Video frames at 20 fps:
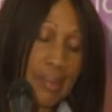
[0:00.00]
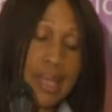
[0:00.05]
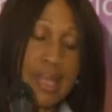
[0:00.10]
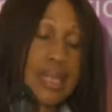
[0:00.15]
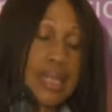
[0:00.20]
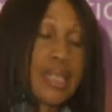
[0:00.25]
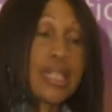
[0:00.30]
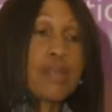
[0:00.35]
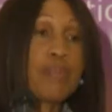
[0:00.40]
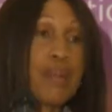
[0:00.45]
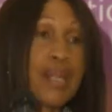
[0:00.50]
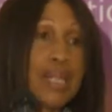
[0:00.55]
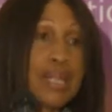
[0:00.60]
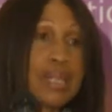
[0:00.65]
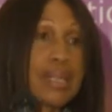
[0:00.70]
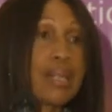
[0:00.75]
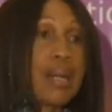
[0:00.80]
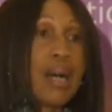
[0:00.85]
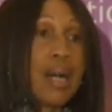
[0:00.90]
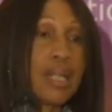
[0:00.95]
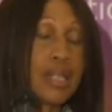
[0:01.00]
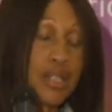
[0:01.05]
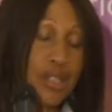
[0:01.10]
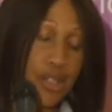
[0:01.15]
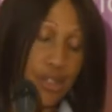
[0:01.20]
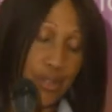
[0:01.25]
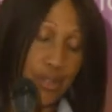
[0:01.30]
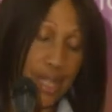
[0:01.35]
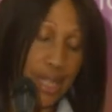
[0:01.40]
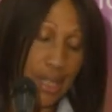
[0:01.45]
It is based on
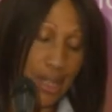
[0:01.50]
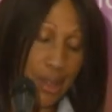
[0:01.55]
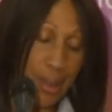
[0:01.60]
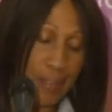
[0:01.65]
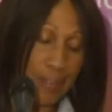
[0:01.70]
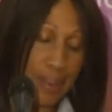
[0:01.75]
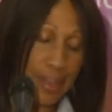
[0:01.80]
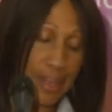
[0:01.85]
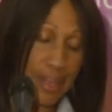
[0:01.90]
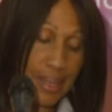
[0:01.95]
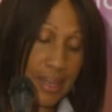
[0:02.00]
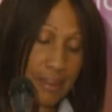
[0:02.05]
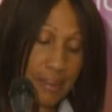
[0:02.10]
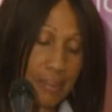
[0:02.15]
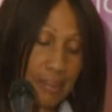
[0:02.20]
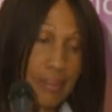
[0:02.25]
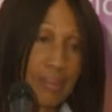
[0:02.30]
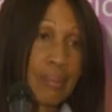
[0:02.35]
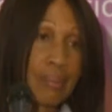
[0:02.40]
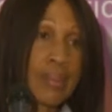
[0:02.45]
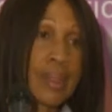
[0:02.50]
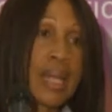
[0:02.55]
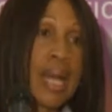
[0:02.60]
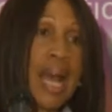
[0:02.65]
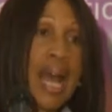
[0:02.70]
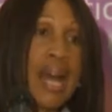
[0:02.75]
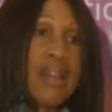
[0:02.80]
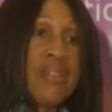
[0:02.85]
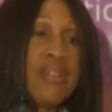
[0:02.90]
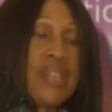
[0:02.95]
straight numbers.
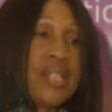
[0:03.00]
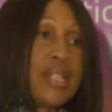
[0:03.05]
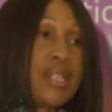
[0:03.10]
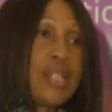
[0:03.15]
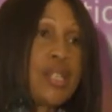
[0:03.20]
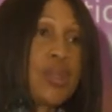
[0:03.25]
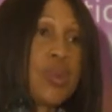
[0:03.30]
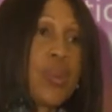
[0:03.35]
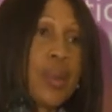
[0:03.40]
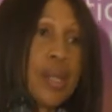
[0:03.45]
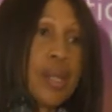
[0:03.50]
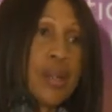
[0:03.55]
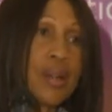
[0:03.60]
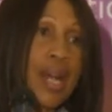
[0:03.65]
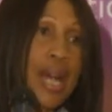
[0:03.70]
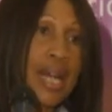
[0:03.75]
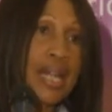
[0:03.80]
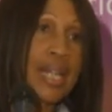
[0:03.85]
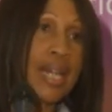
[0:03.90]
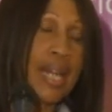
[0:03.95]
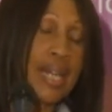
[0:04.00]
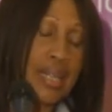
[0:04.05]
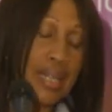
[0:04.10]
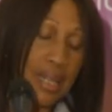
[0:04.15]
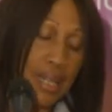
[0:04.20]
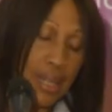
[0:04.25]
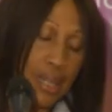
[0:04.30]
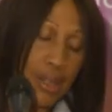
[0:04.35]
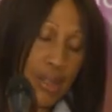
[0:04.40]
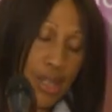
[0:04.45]
And this is where, again,
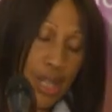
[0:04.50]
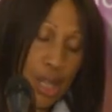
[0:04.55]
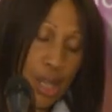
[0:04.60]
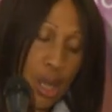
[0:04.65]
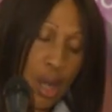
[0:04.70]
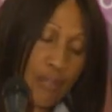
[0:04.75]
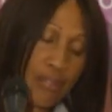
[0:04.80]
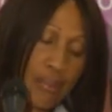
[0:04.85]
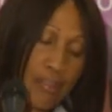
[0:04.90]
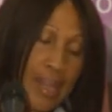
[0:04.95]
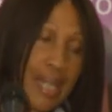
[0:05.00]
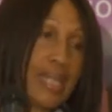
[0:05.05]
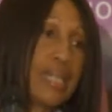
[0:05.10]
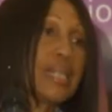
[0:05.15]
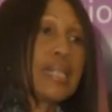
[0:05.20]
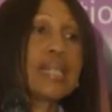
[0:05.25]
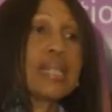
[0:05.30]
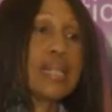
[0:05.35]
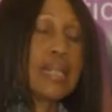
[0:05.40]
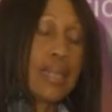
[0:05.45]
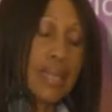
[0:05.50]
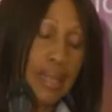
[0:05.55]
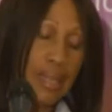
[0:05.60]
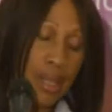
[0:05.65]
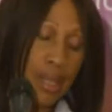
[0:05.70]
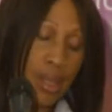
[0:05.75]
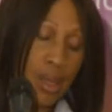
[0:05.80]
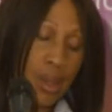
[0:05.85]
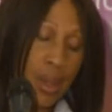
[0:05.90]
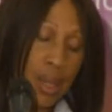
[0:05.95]
the government
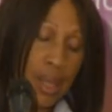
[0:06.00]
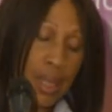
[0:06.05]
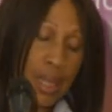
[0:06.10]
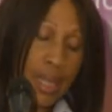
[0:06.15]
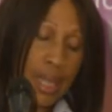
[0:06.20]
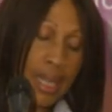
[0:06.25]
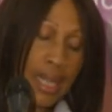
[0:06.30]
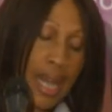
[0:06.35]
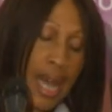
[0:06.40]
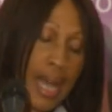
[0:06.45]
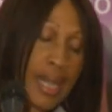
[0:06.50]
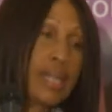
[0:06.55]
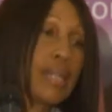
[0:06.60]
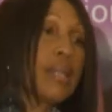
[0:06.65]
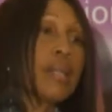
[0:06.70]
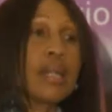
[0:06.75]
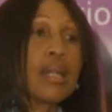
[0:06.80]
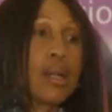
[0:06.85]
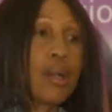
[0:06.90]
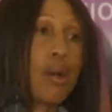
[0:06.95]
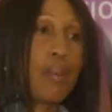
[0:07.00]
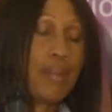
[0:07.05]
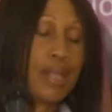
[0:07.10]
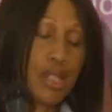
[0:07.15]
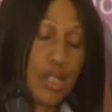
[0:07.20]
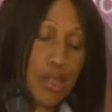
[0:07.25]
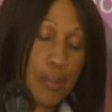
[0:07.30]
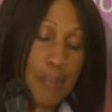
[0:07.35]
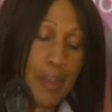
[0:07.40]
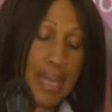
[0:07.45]
can come
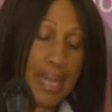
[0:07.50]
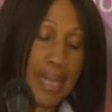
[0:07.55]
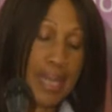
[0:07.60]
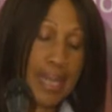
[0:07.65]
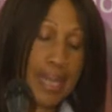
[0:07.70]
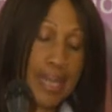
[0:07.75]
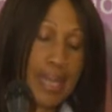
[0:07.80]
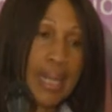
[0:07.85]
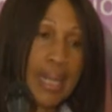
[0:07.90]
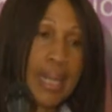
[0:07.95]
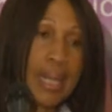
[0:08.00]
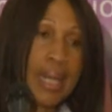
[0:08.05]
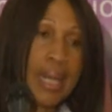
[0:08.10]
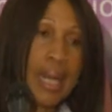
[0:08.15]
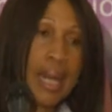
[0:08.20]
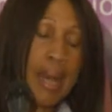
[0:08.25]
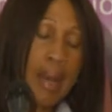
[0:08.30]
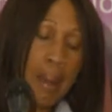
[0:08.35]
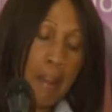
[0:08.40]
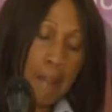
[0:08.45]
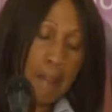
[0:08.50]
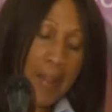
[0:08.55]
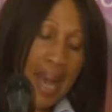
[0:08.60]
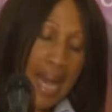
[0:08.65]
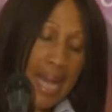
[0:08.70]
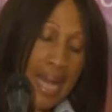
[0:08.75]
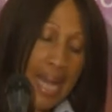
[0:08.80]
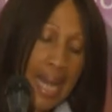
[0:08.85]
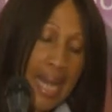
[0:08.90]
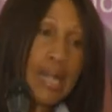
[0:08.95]
into play
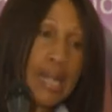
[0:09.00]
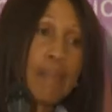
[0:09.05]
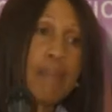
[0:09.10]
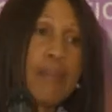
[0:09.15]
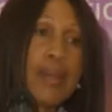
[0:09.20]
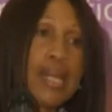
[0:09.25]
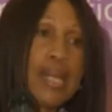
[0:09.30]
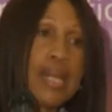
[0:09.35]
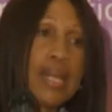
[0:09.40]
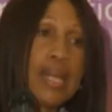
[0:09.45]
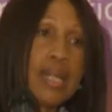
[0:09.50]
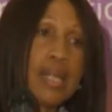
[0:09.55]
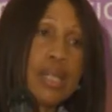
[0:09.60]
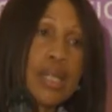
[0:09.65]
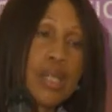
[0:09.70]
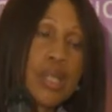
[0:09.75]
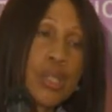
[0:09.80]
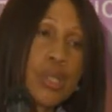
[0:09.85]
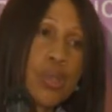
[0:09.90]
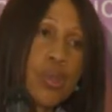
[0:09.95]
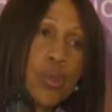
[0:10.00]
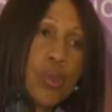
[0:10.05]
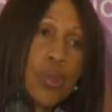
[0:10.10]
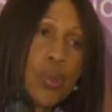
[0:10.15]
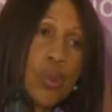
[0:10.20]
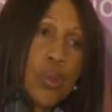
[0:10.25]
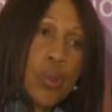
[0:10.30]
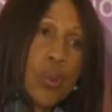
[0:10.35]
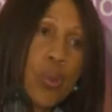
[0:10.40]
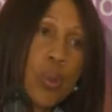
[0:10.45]
by helping
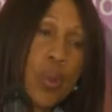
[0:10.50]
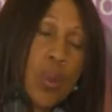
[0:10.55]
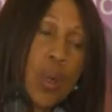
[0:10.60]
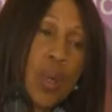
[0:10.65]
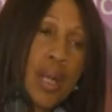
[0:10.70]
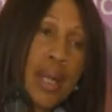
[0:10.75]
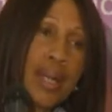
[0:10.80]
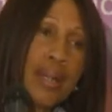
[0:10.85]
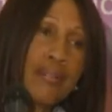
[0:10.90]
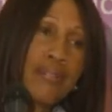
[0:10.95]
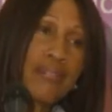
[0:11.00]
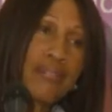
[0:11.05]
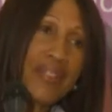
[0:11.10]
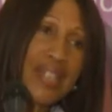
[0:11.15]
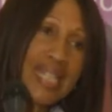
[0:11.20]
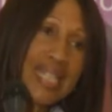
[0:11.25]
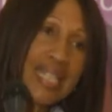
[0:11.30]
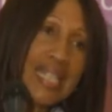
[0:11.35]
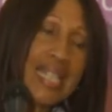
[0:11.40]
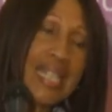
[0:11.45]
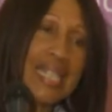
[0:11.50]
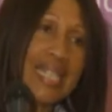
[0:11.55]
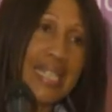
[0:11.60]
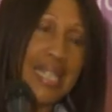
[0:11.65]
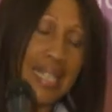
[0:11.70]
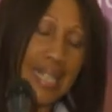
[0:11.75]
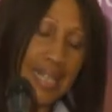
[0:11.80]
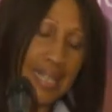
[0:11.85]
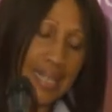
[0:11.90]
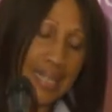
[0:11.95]
to
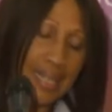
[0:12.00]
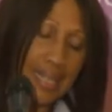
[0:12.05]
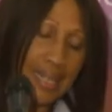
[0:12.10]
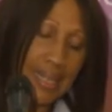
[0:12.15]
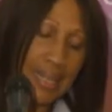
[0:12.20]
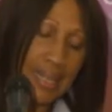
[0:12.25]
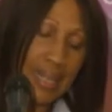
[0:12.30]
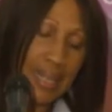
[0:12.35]
facilitate